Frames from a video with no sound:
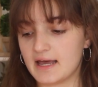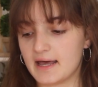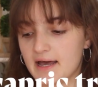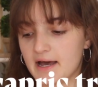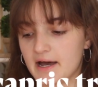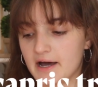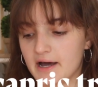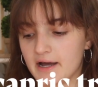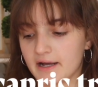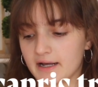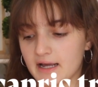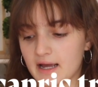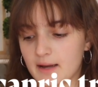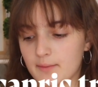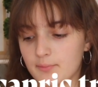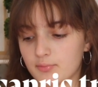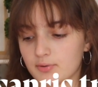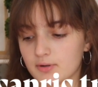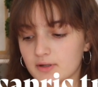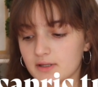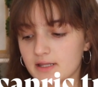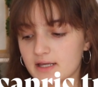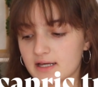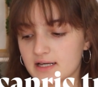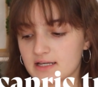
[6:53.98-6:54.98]

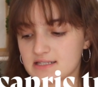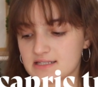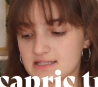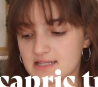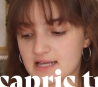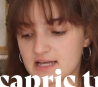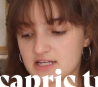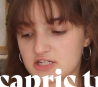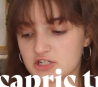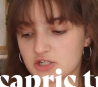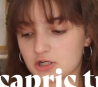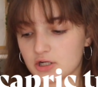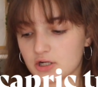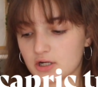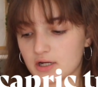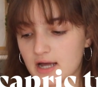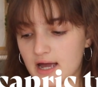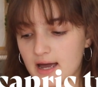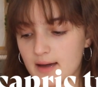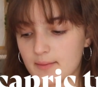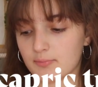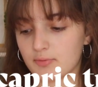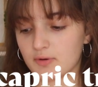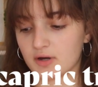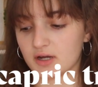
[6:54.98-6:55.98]

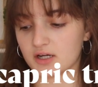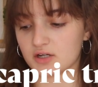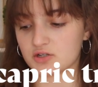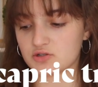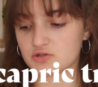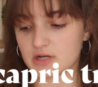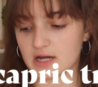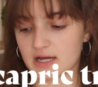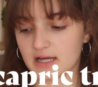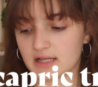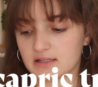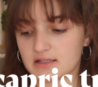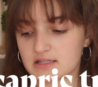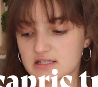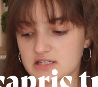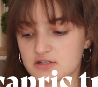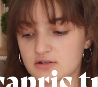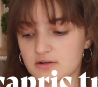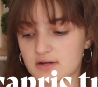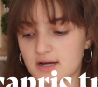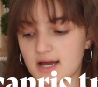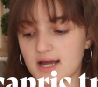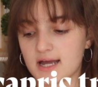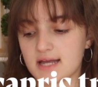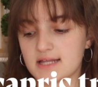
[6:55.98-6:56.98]
caprylic/capric
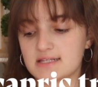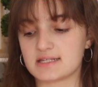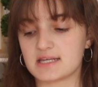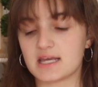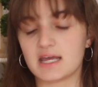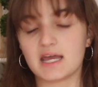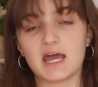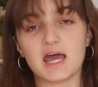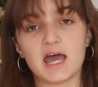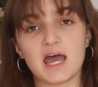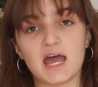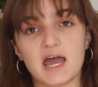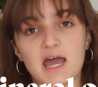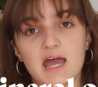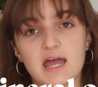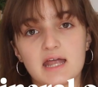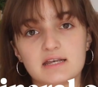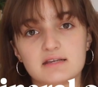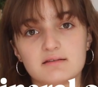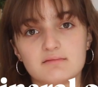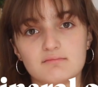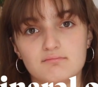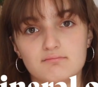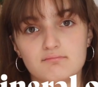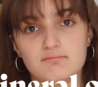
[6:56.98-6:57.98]
triglycerides,
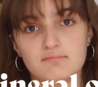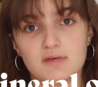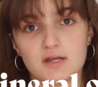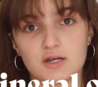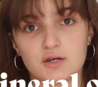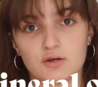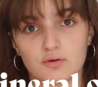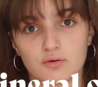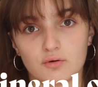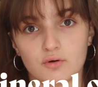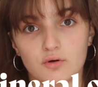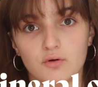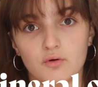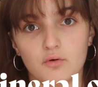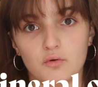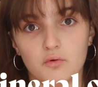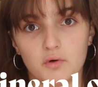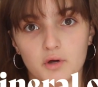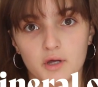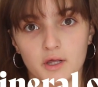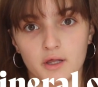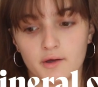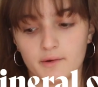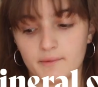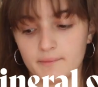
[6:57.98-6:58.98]
and mineral
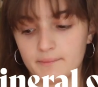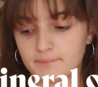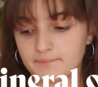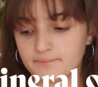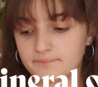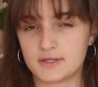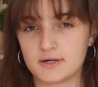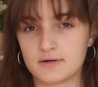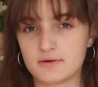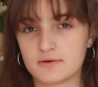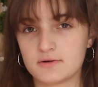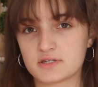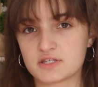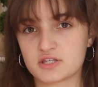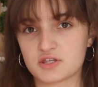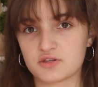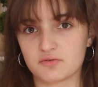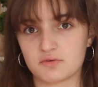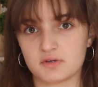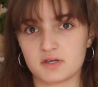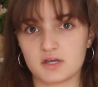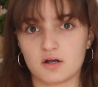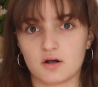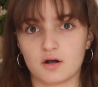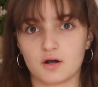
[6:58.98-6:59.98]
oil. Those
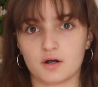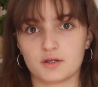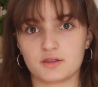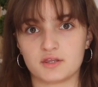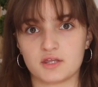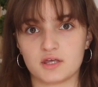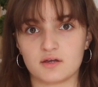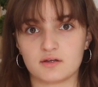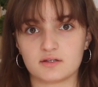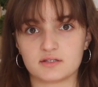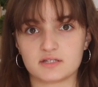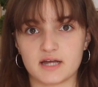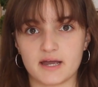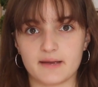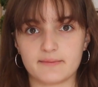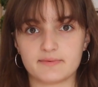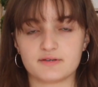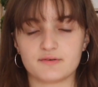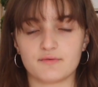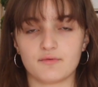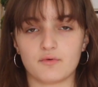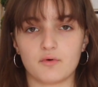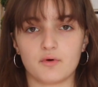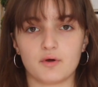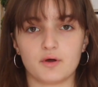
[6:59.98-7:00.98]
three are the types
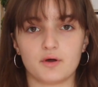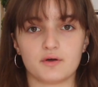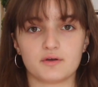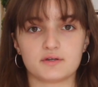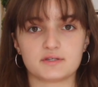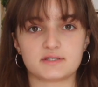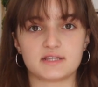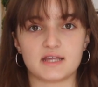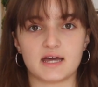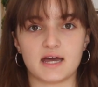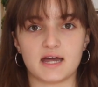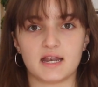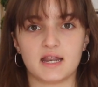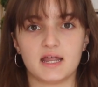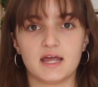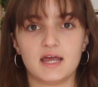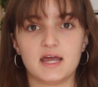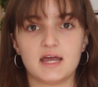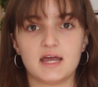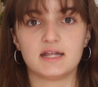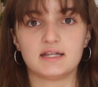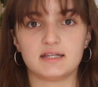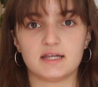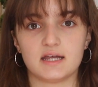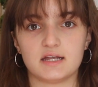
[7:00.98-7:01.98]
of oils that
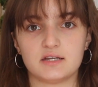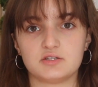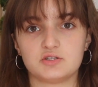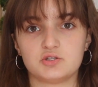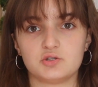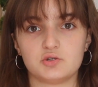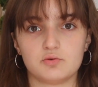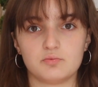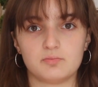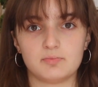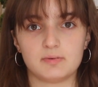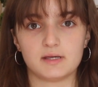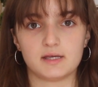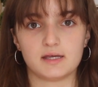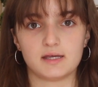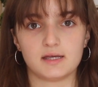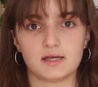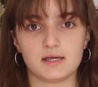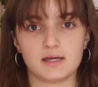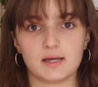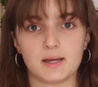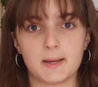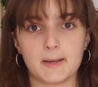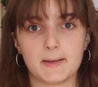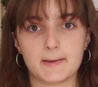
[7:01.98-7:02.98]
tend to
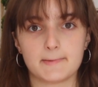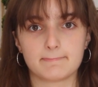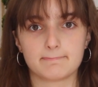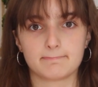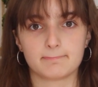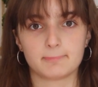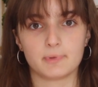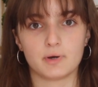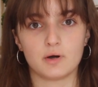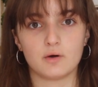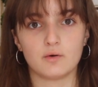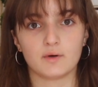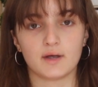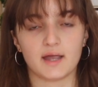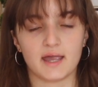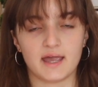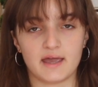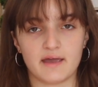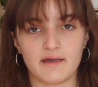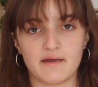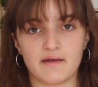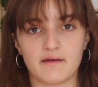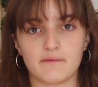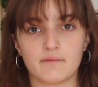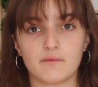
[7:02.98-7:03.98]
be
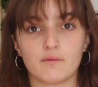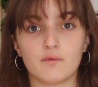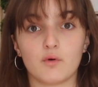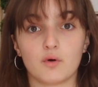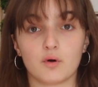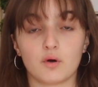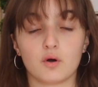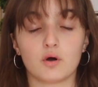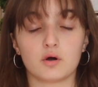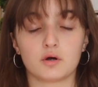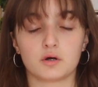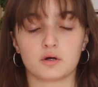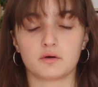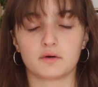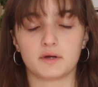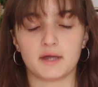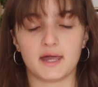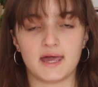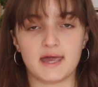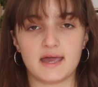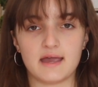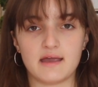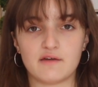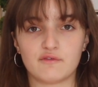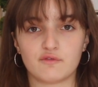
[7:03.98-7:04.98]
okay or are
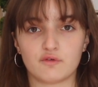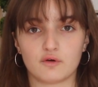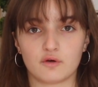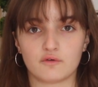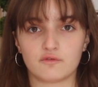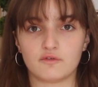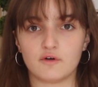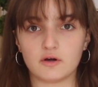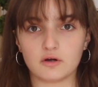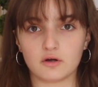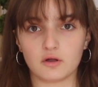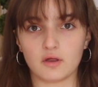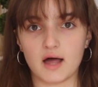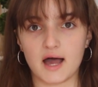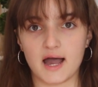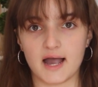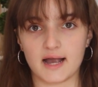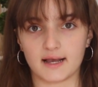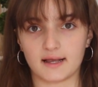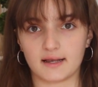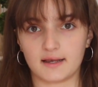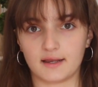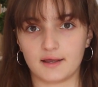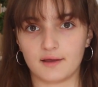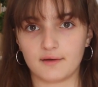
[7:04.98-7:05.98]
okay for fungal
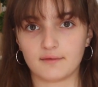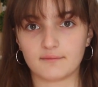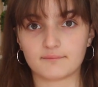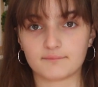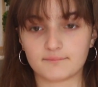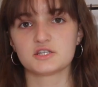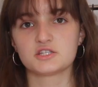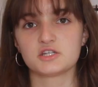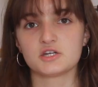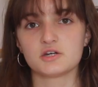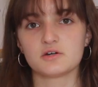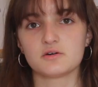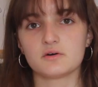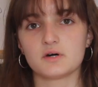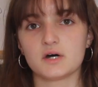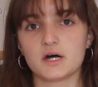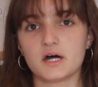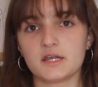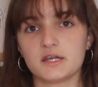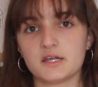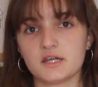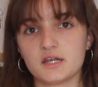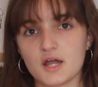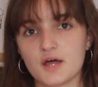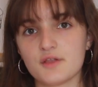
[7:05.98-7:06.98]
acne. So
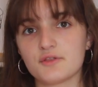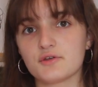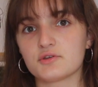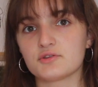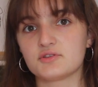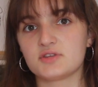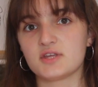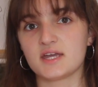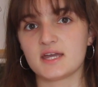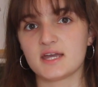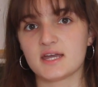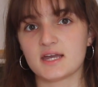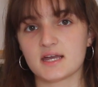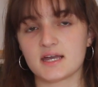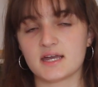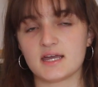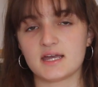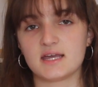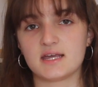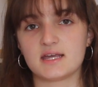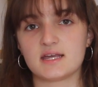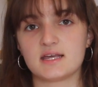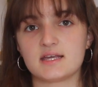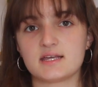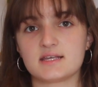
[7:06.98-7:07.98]
another thing
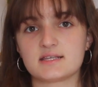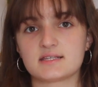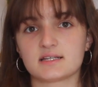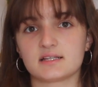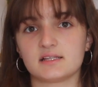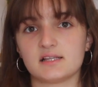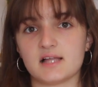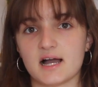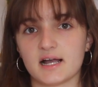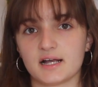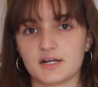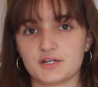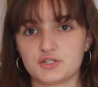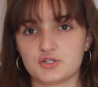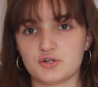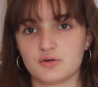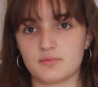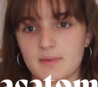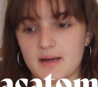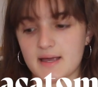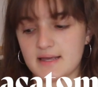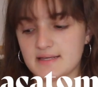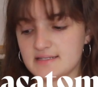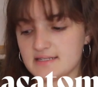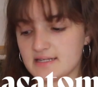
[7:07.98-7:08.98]
is
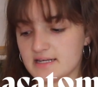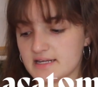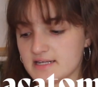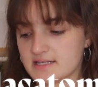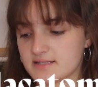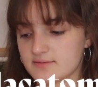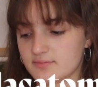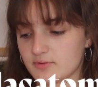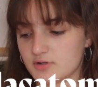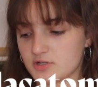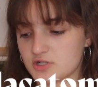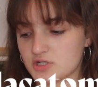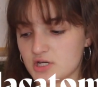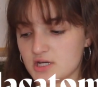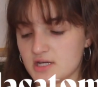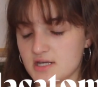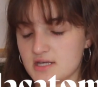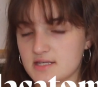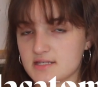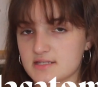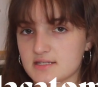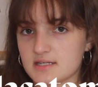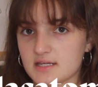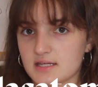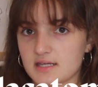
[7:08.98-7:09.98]
galactomyces, which
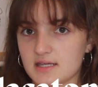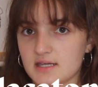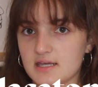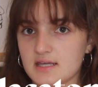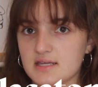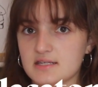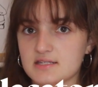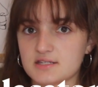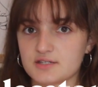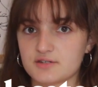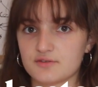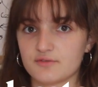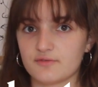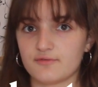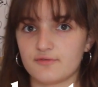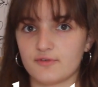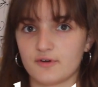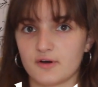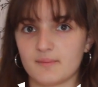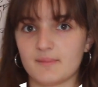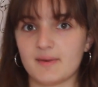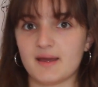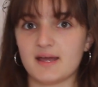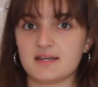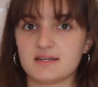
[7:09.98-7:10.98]
is yeast
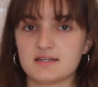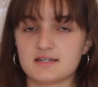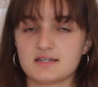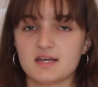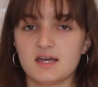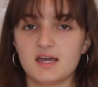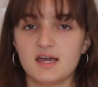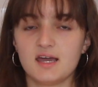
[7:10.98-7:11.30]
ferment.